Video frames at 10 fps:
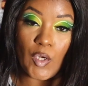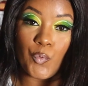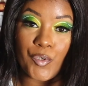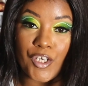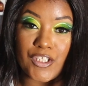
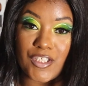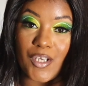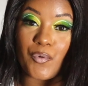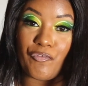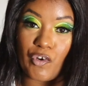We're going to
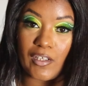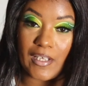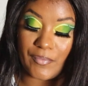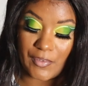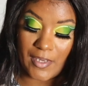stick with
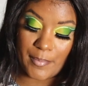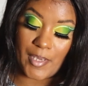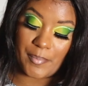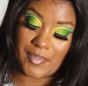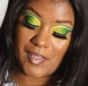4'11", okay
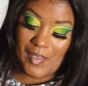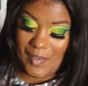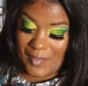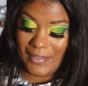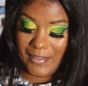babes?
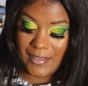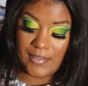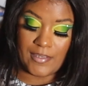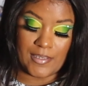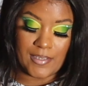
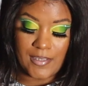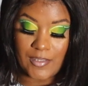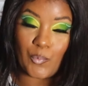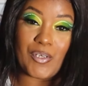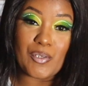
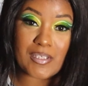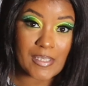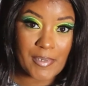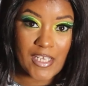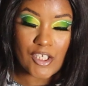So when you see
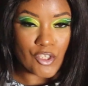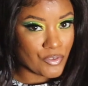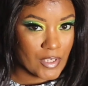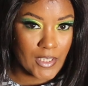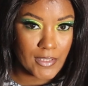me in the
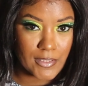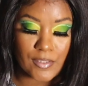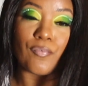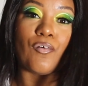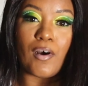street,
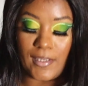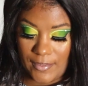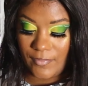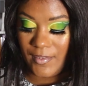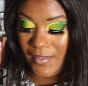it's
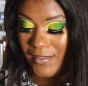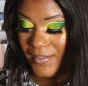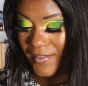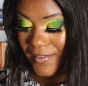4'11".